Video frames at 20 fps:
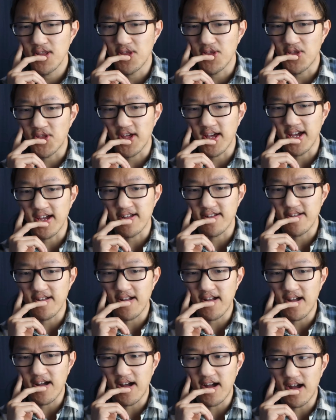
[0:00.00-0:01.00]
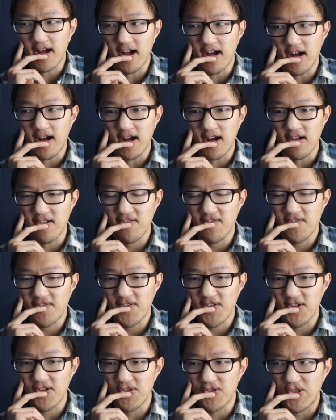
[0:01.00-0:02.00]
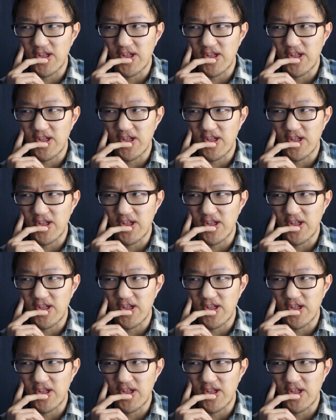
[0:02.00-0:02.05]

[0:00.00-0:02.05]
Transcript: that I feel